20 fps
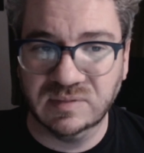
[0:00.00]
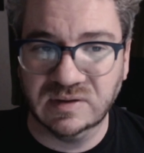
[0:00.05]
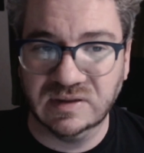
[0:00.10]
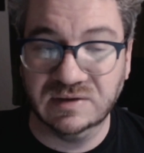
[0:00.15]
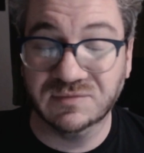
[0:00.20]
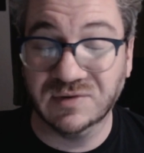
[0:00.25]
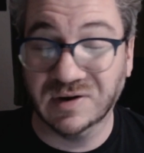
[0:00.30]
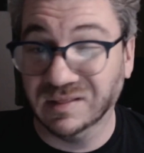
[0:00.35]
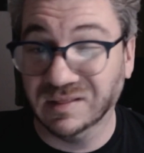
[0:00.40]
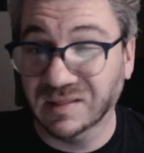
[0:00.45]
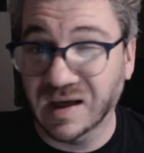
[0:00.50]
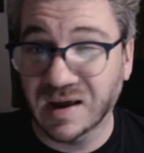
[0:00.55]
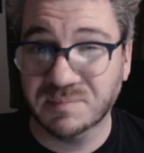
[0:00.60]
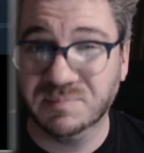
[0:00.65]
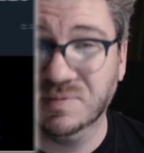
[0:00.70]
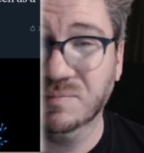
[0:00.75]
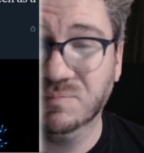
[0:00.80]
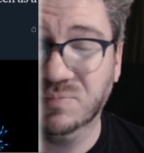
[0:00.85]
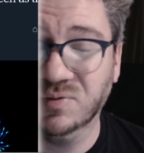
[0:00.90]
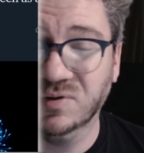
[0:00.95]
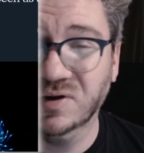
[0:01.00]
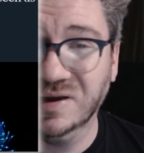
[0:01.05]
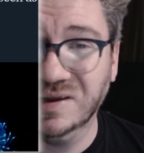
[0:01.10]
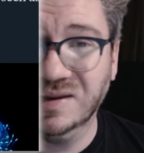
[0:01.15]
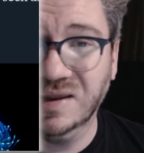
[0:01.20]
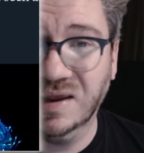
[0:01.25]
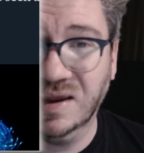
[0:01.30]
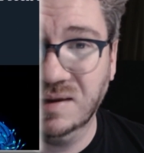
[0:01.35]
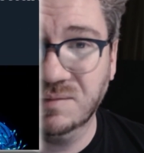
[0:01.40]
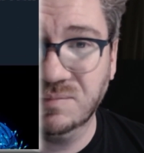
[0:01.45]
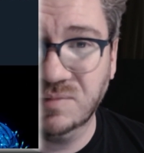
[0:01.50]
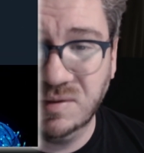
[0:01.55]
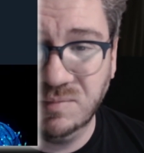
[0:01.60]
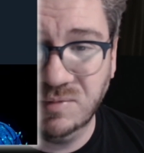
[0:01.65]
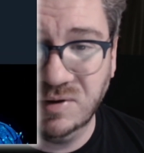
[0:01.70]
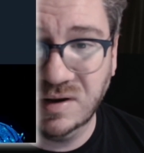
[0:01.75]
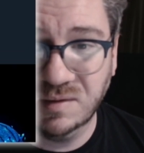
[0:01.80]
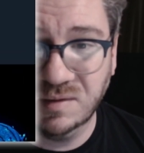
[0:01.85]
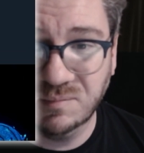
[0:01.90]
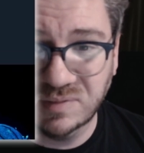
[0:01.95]
believe, and a lot of people in the aim
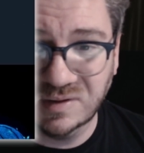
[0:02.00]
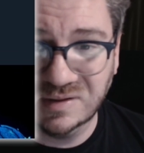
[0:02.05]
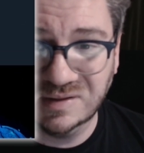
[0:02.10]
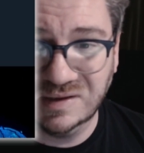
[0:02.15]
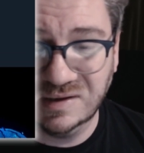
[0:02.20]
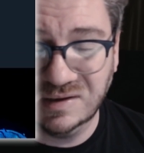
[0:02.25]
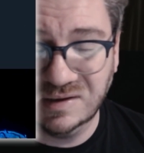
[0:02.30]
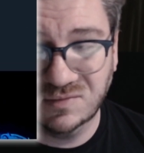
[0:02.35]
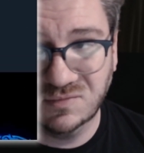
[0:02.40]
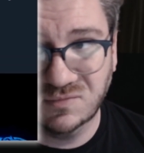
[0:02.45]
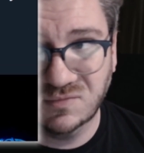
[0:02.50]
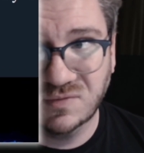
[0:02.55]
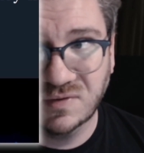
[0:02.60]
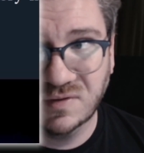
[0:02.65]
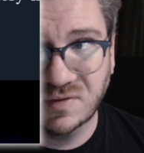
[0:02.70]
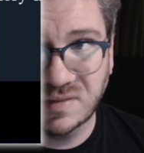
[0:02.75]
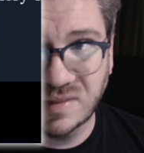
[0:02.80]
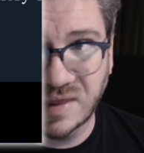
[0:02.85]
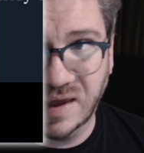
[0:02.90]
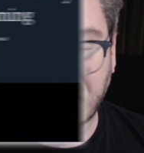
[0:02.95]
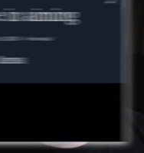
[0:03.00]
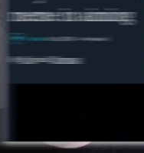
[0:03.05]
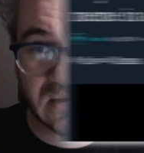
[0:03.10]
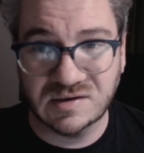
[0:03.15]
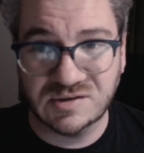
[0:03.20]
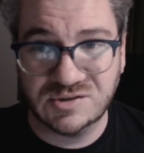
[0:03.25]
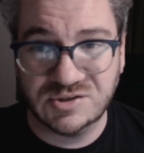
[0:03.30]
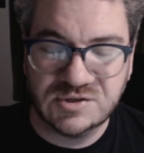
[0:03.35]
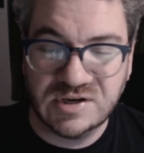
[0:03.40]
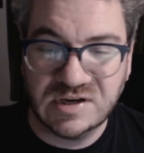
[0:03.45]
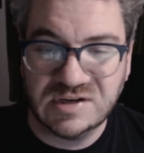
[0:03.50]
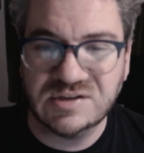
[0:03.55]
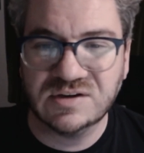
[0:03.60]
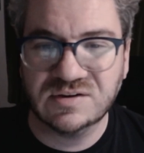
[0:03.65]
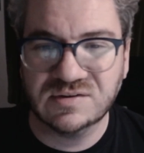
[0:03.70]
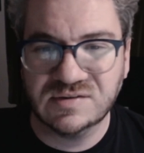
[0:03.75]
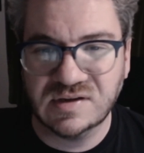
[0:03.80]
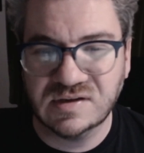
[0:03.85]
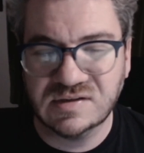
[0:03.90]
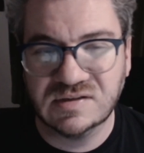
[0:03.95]
community believe, that
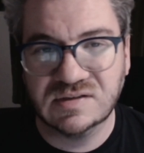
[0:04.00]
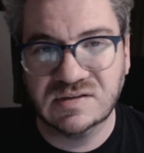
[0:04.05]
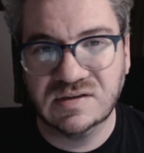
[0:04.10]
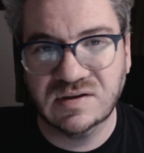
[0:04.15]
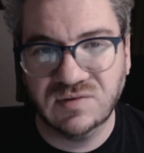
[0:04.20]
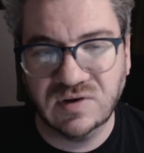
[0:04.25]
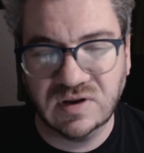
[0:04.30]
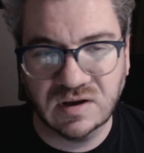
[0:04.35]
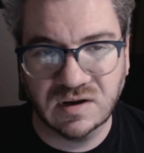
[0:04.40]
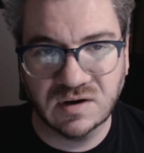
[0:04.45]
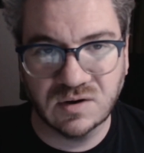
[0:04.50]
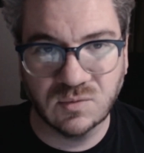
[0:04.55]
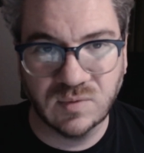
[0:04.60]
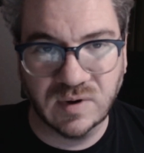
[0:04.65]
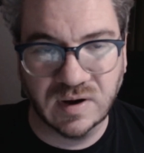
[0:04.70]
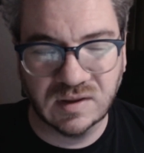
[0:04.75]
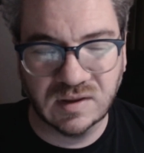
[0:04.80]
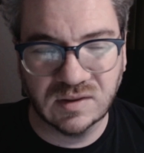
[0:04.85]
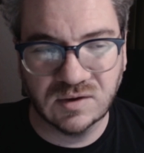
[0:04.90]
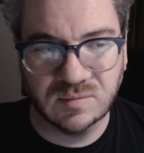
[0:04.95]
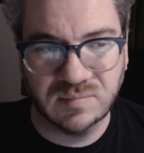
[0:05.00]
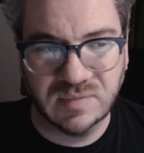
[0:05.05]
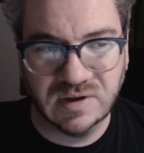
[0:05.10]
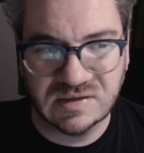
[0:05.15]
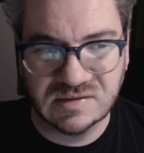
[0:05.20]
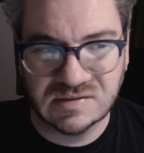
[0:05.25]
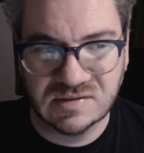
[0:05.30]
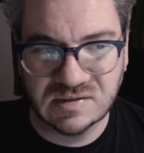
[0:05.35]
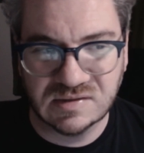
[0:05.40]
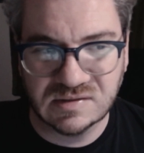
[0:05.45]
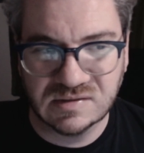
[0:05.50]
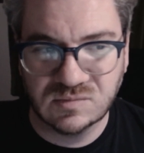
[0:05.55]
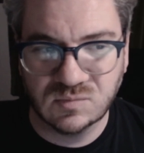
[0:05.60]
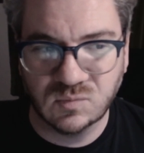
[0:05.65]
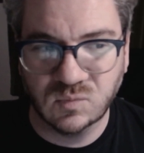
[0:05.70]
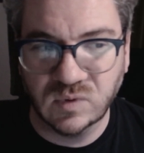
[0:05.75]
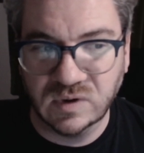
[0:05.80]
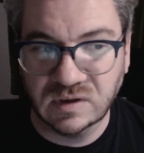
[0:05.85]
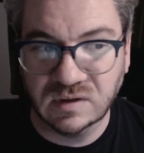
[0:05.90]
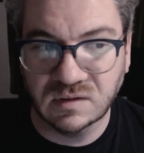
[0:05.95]
changing your sensitivity on a regular
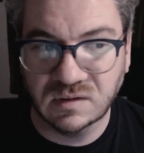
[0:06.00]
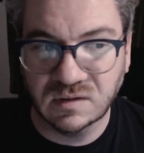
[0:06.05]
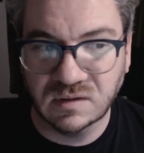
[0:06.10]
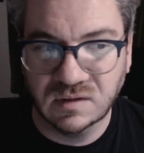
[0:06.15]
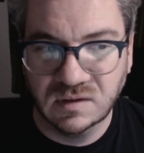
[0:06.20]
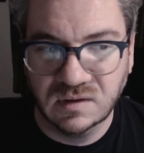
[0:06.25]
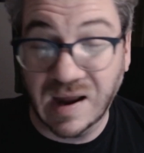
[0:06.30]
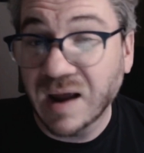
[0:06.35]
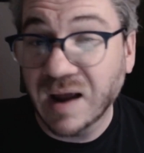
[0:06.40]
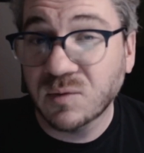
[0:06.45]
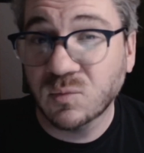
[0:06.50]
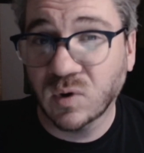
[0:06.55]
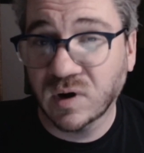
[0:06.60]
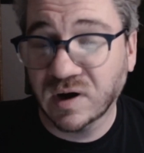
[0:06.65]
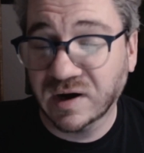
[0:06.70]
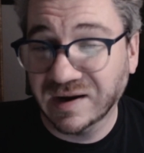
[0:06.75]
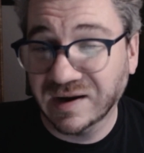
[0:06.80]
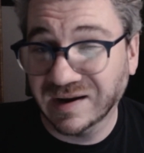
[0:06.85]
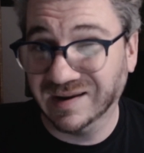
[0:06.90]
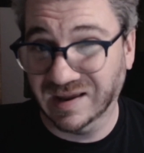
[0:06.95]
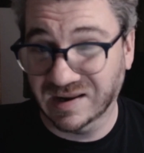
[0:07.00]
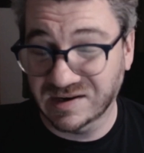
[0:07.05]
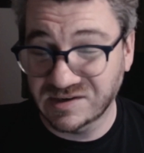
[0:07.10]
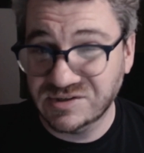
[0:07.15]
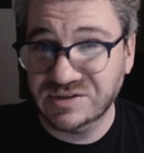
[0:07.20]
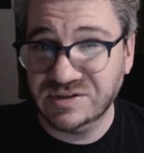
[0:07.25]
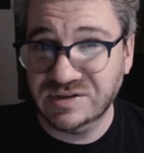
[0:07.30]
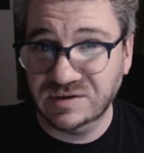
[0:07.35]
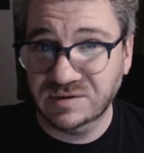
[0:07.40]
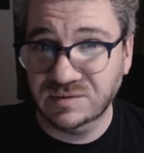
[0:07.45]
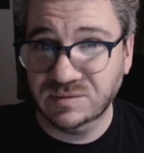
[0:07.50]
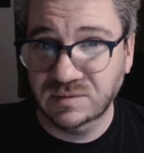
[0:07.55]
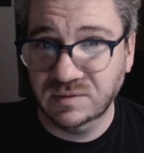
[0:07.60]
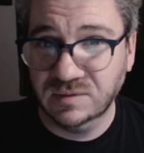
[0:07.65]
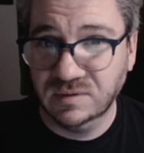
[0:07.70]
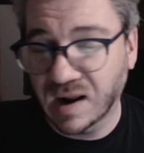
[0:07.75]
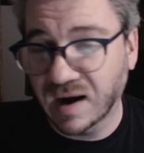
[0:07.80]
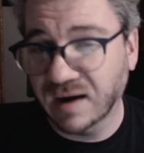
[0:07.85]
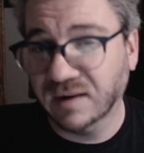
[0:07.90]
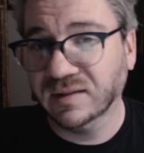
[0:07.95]
basis will not work against
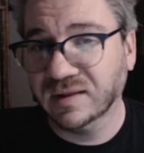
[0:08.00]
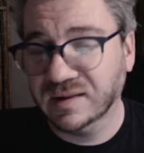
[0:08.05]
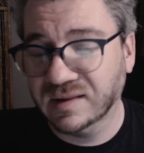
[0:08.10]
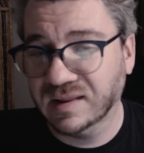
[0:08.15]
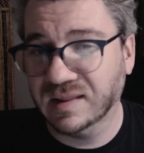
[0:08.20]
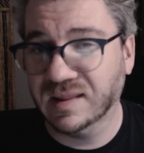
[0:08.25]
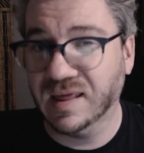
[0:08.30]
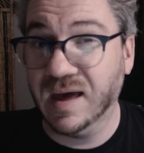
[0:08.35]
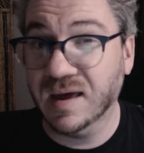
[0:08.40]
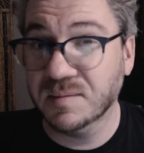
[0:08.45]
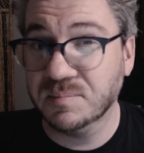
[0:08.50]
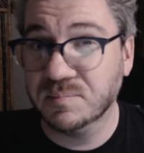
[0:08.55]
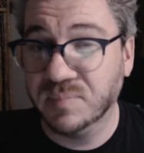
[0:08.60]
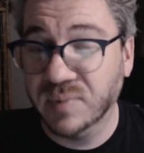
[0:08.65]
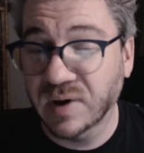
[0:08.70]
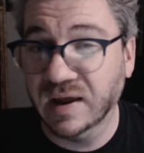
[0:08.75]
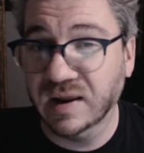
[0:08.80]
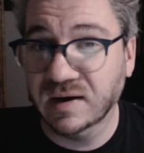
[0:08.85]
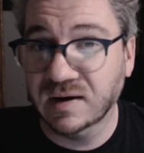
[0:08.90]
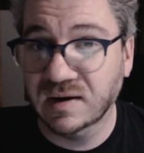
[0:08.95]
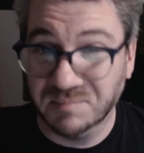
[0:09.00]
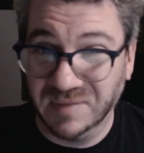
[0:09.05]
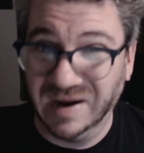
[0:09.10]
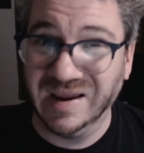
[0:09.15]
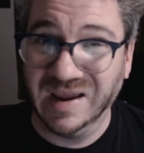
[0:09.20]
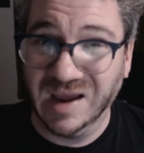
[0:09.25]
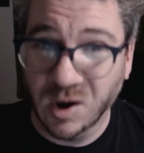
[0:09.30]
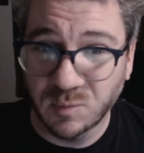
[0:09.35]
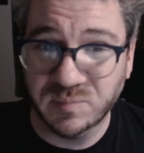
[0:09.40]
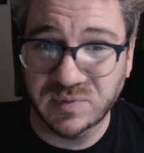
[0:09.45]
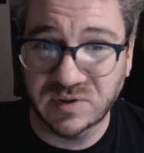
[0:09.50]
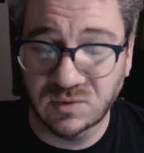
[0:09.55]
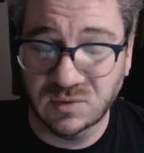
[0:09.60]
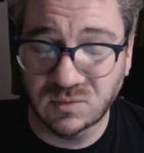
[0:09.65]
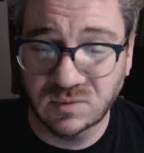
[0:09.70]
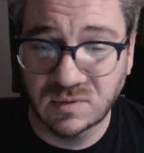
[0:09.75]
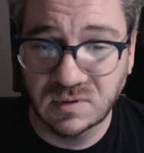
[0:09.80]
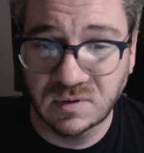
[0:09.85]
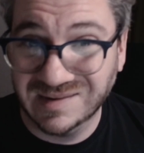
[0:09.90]
you. Not only that, but it might help you.